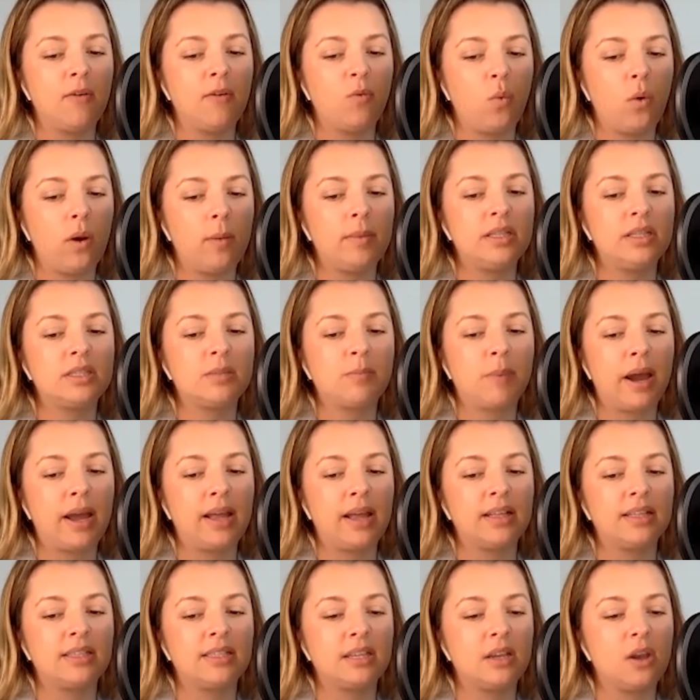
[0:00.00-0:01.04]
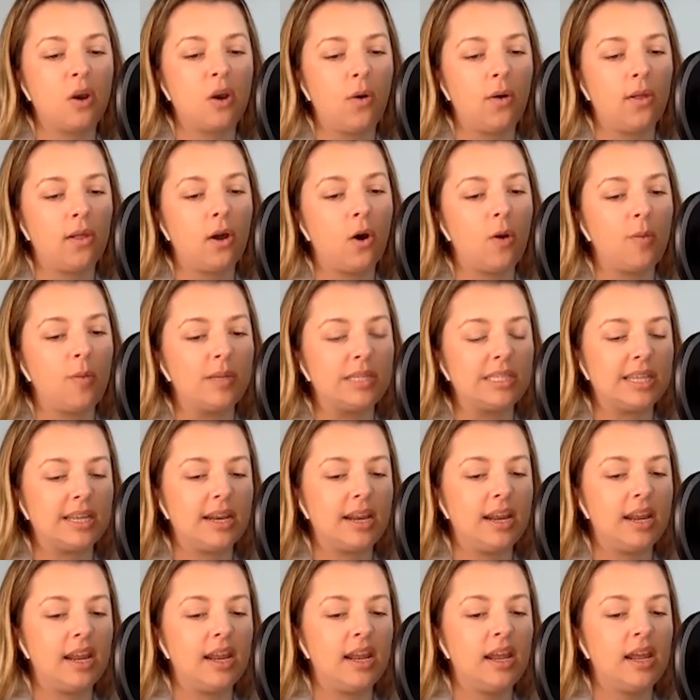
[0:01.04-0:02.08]
of Women's Pilots in Oklahoma
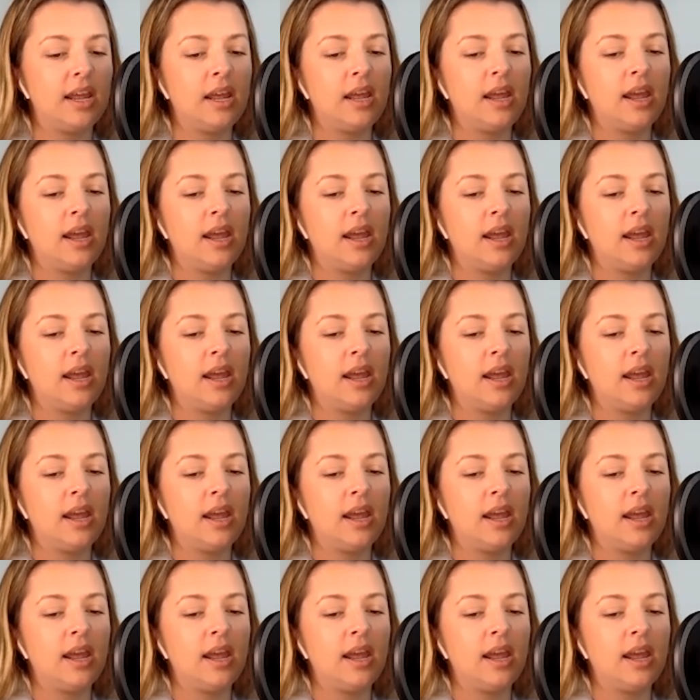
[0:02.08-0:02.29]
City.